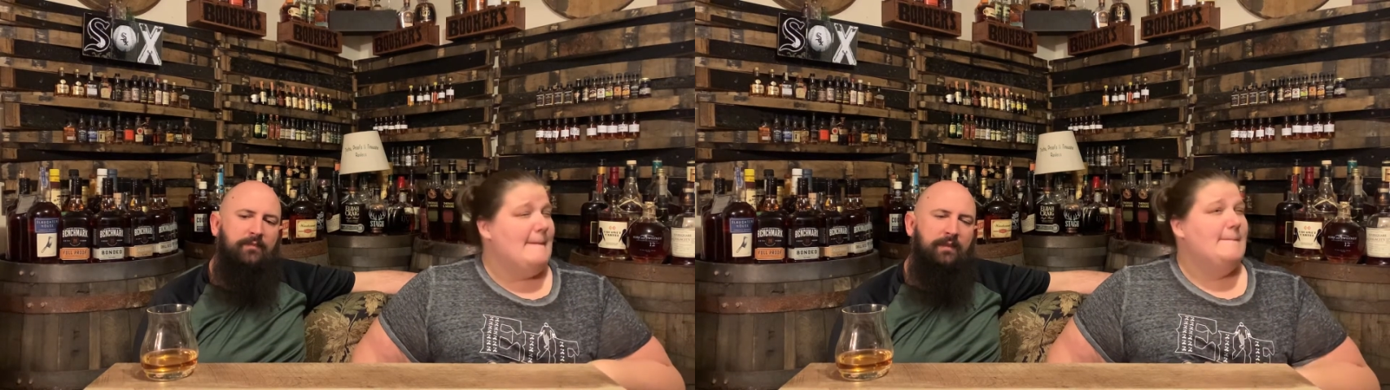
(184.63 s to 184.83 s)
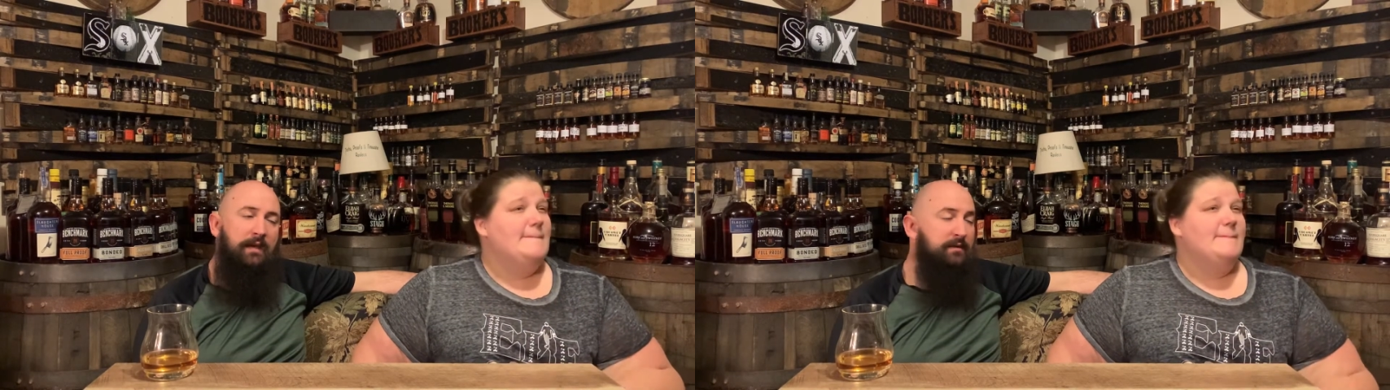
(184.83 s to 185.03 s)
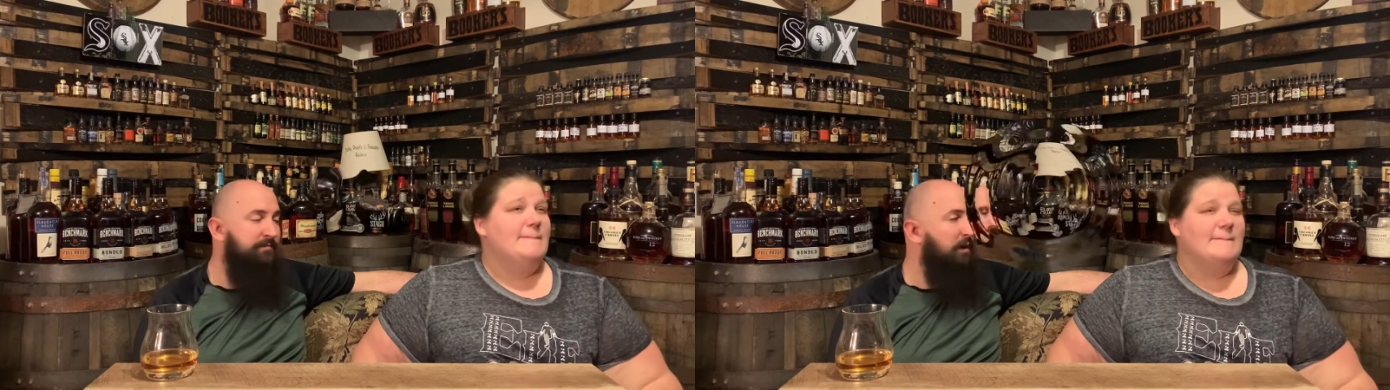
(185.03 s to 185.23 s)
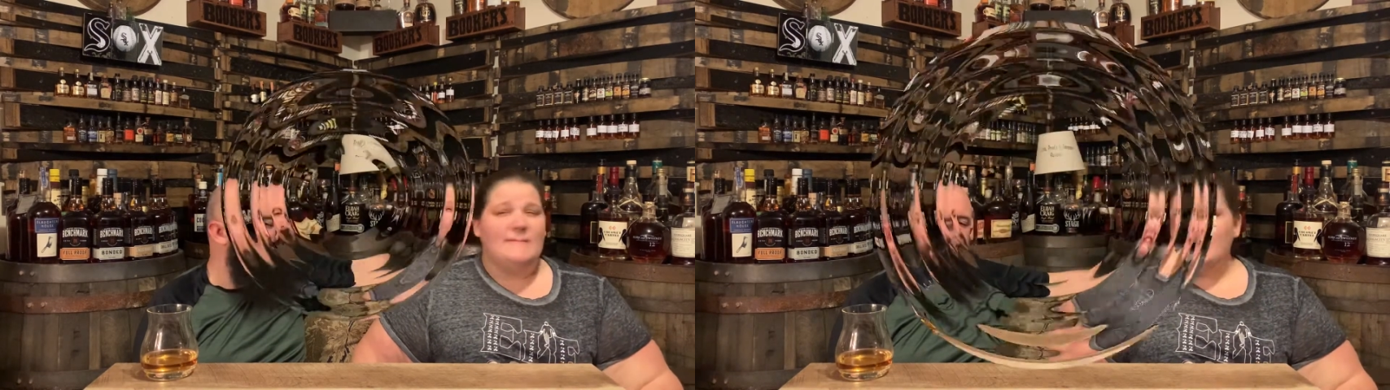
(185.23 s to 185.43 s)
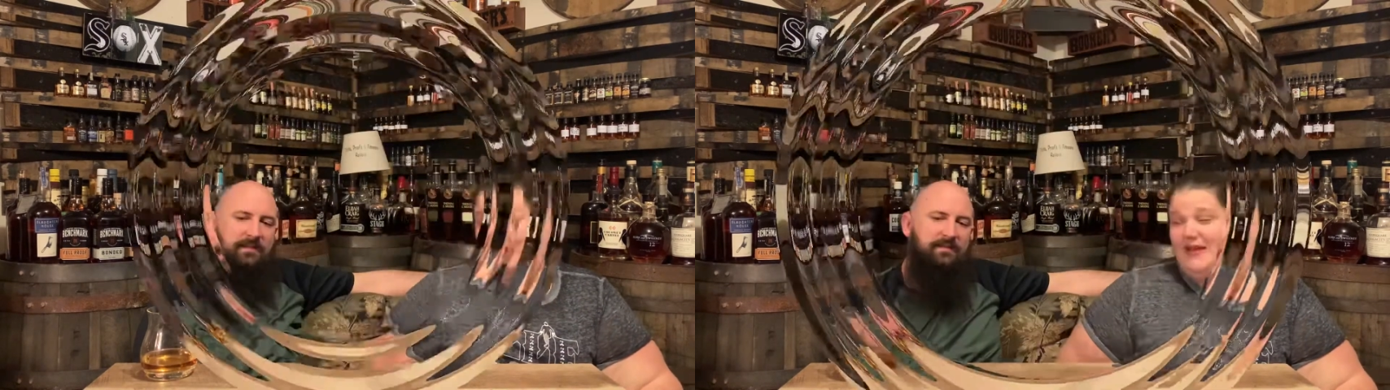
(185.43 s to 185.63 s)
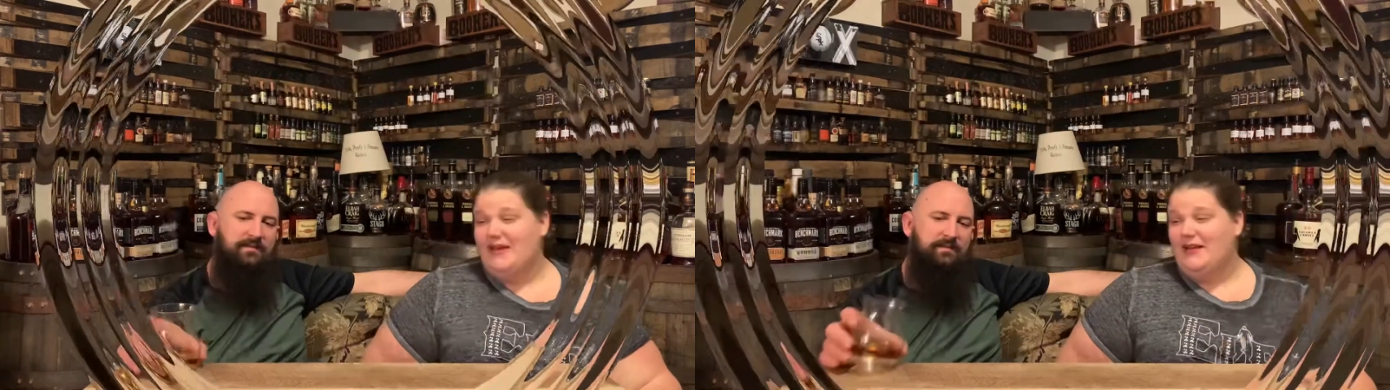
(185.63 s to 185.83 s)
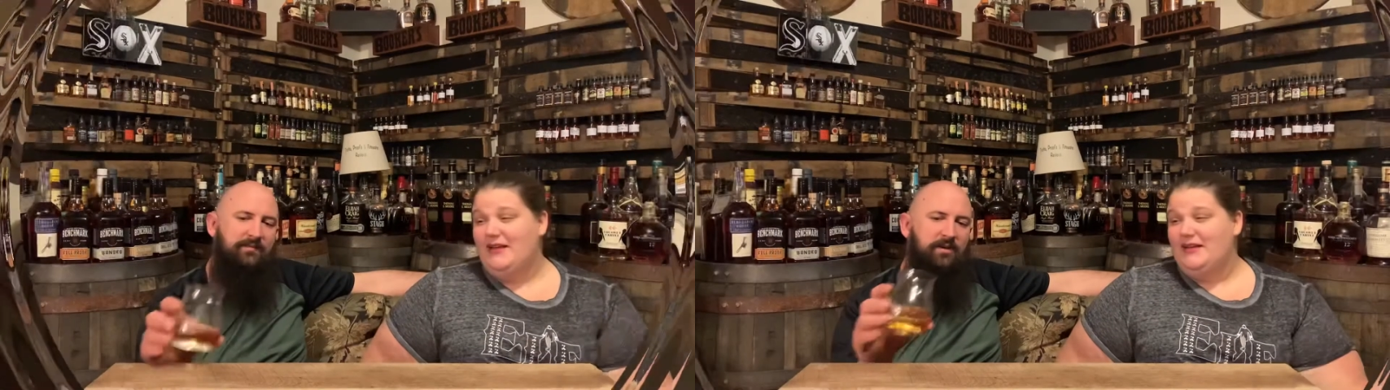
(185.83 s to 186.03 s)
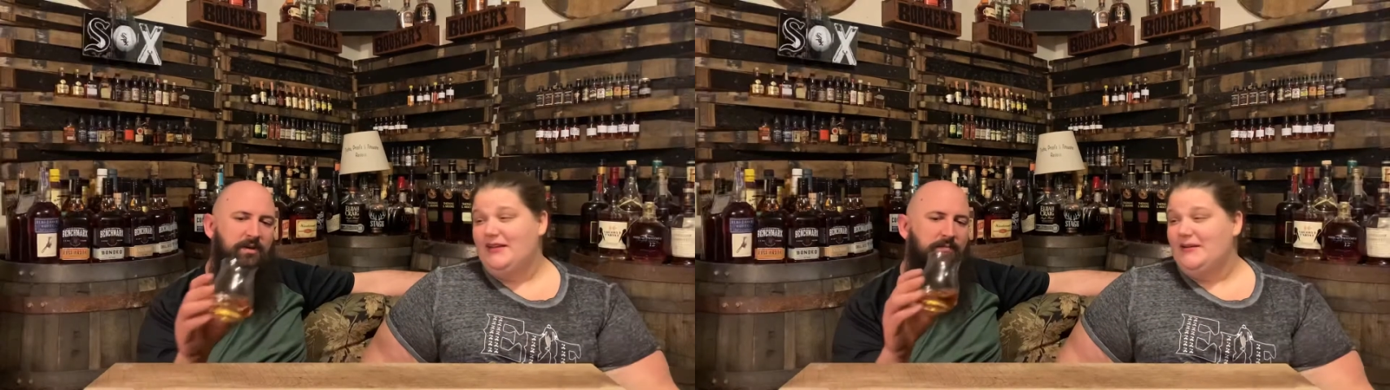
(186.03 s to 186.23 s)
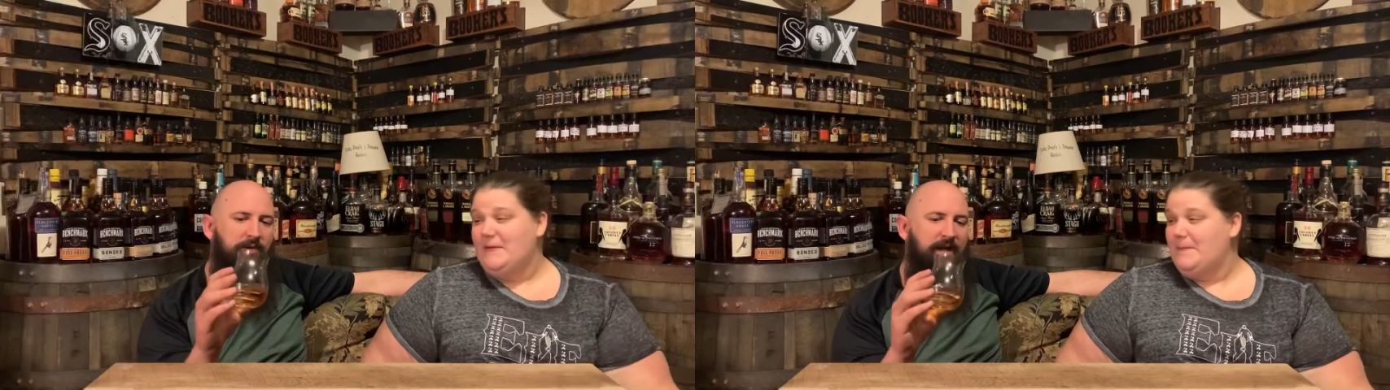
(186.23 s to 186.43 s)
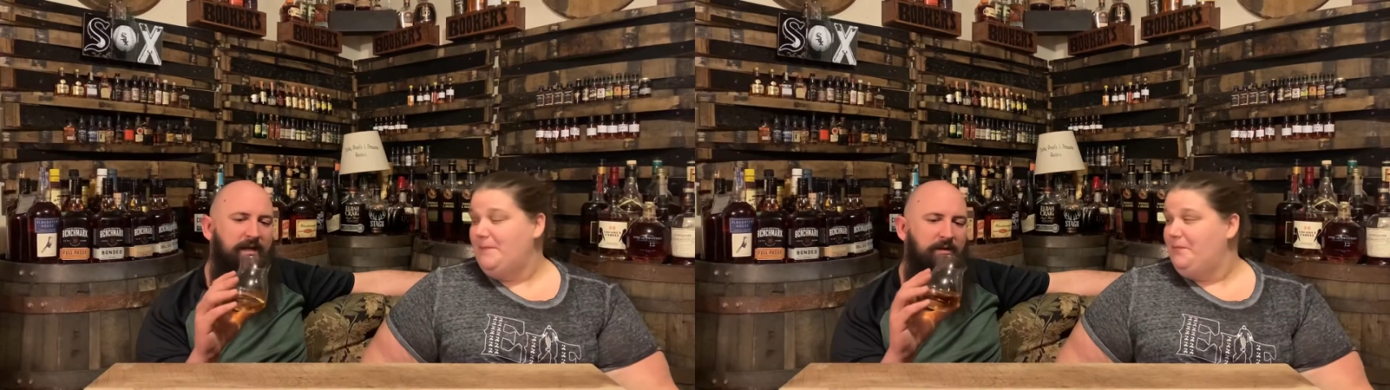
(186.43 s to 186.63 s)
Speaker 1: That is potent. That tastes very
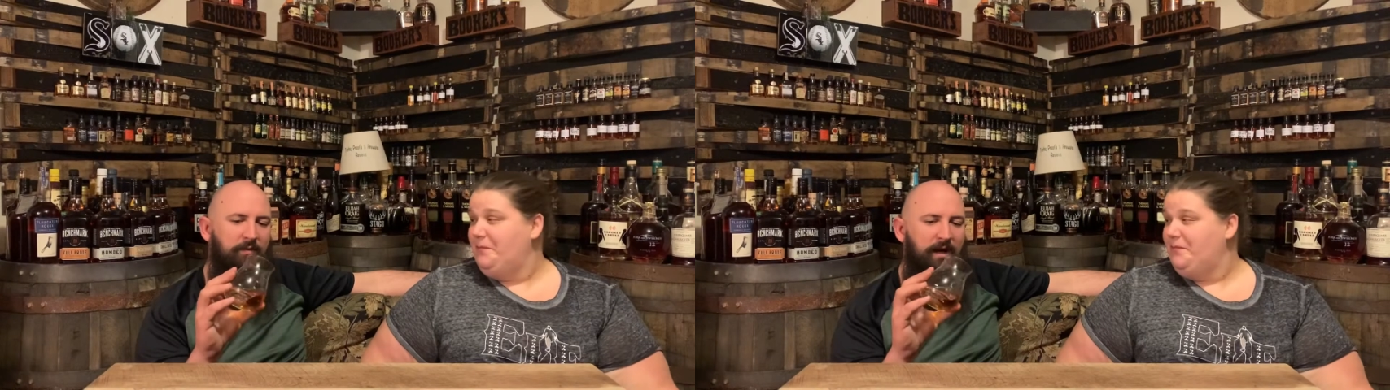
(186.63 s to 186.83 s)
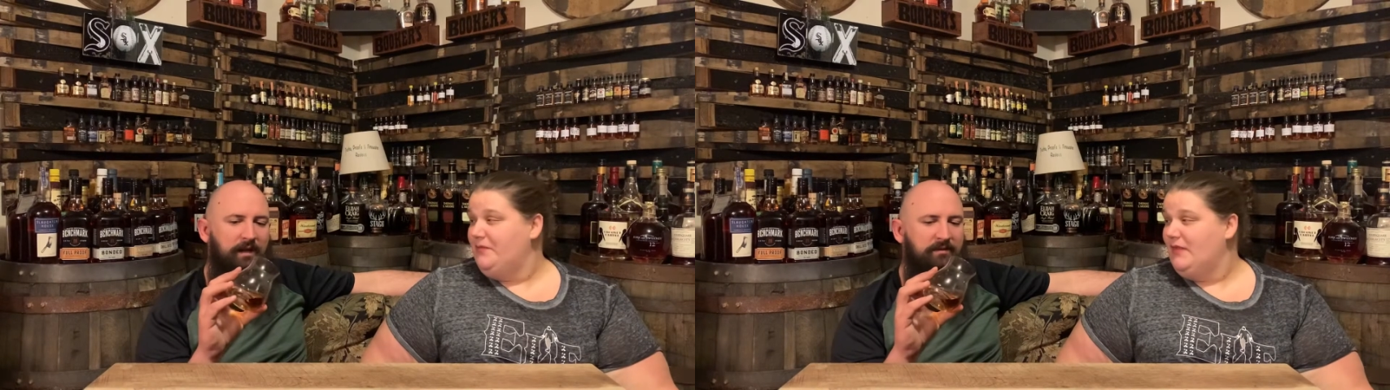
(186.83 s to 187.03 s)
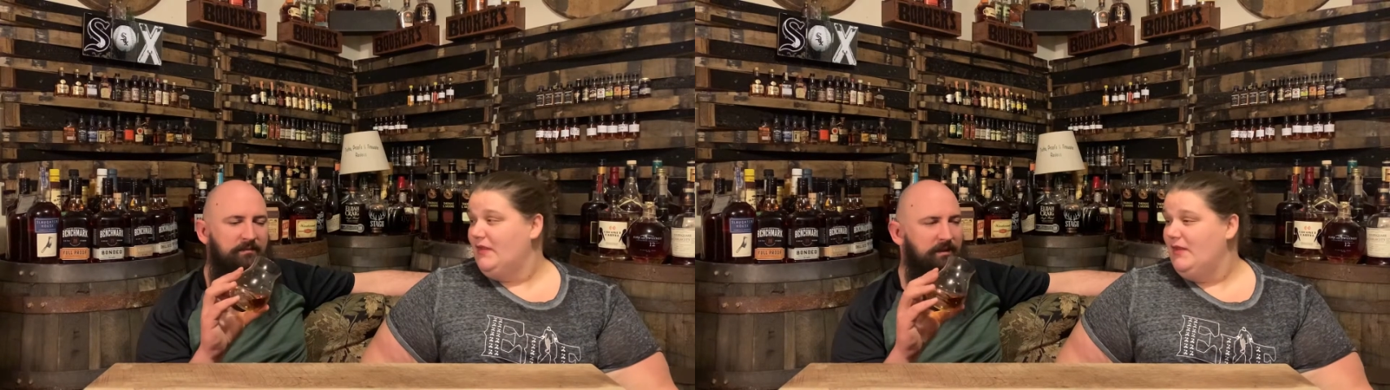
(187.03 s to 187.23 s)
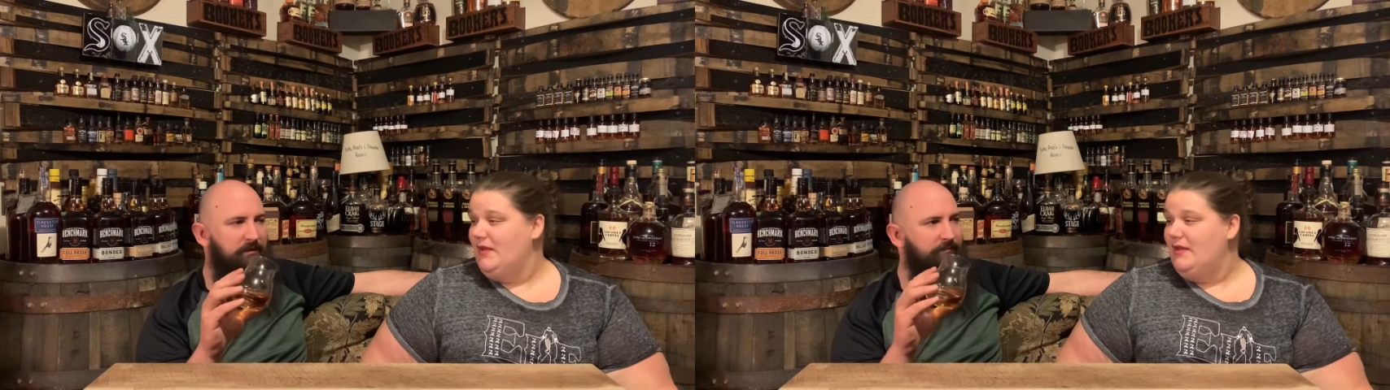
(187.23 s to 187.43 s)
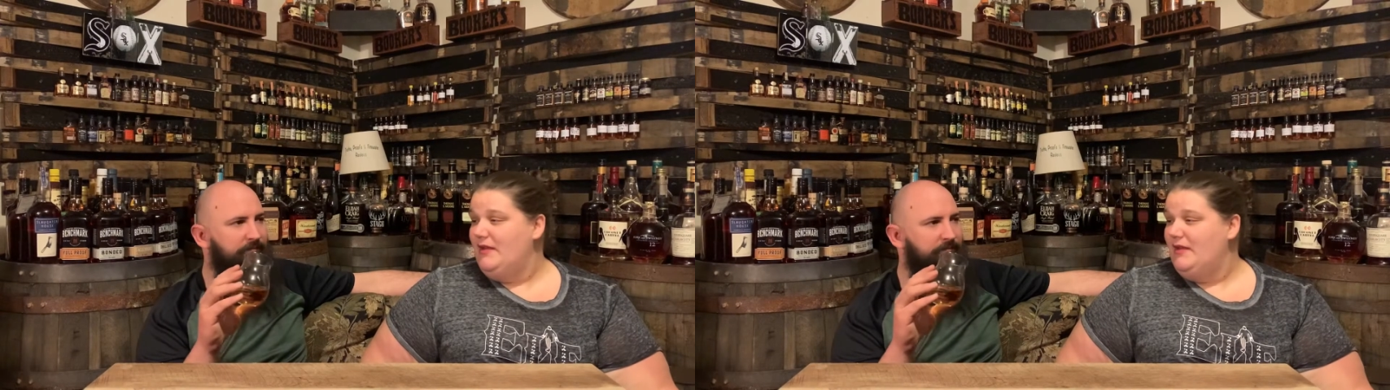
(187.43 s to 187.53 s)
briny rye to me.